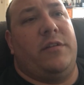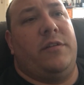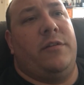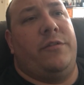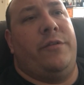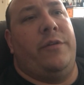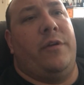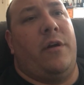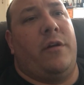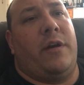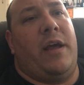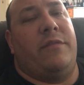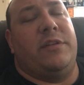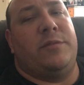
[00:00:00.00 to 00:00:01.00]
you're too young
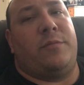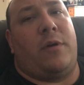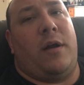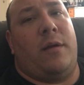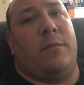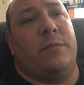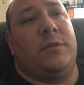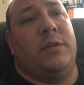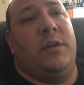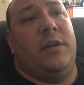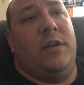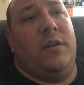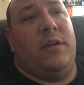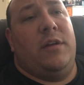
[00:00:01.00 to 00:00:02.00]
to have these problems.
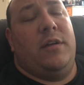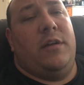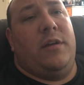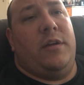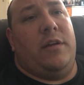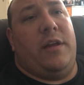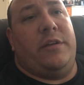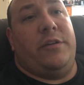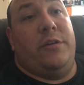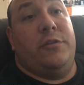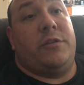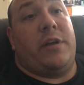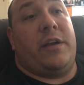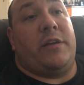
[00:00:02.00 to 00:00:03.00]
And
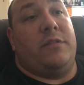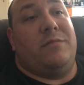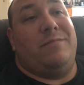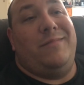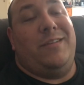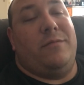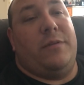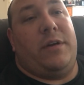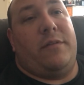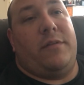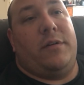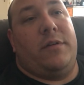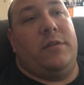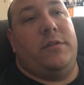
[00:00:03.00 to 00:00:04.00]
usually I can,
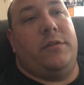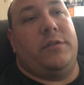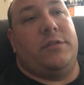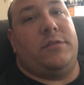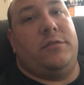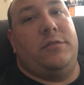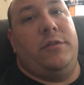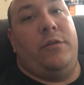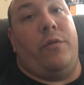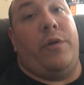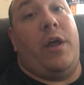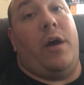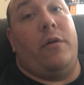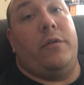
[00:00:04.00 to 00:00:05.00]
whatever. You don't
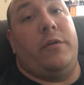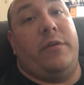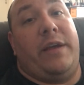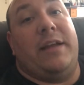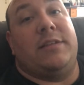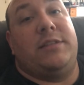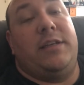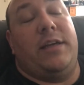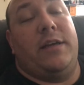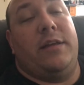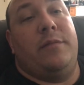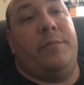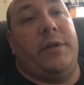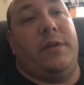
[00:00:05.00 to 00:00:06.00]
know. You can't see it.
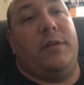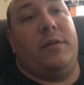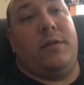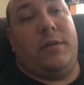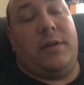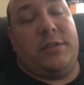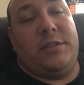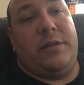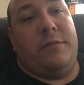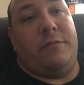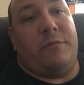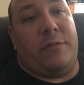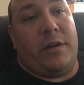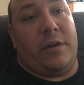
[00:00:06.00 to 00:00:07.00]
But that shit
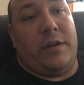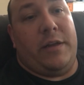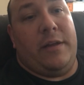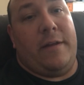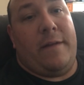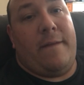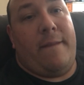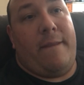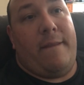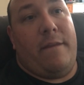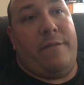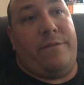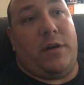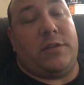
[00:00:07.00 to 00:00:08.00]
really
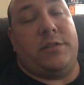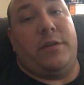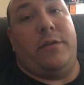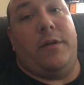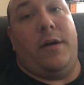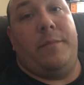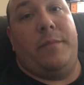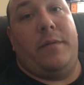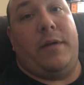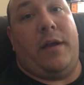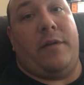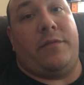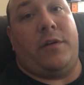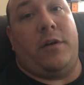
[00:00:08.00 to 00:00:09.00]
fucks you up
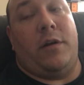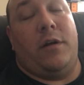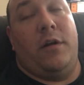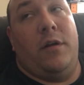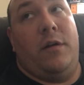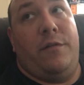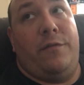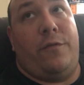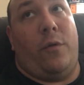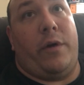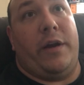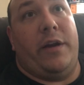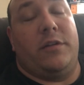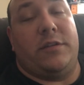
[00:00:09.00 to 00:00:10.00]
after
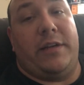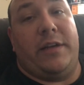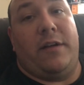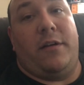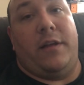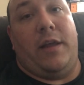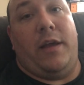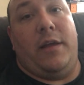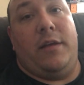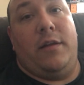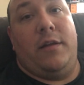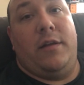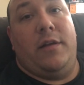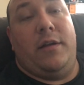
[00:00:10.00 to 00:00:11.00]
4 years of hearing that.
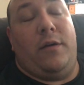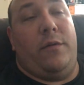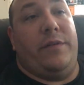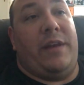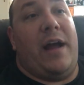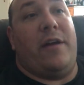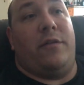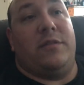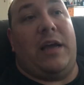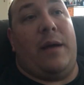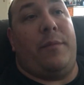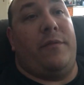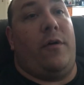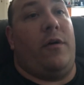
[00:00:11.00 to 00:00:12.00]
Not on
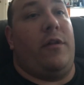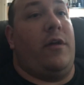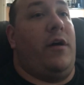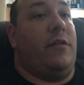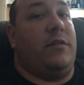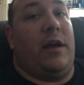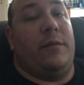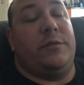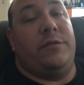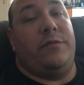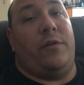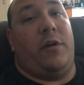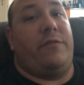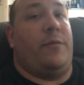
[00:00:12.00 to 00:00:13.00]
top of all the other times you've
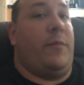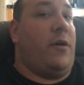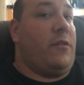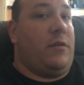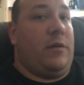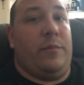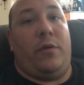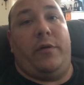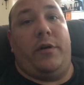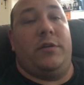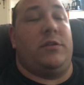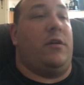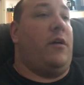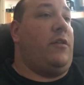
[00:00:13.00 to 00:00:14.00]
heard it from other
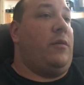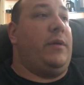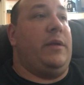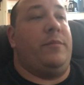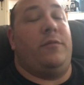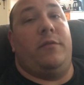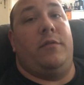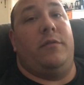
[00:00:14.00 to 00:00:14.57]
employers and other people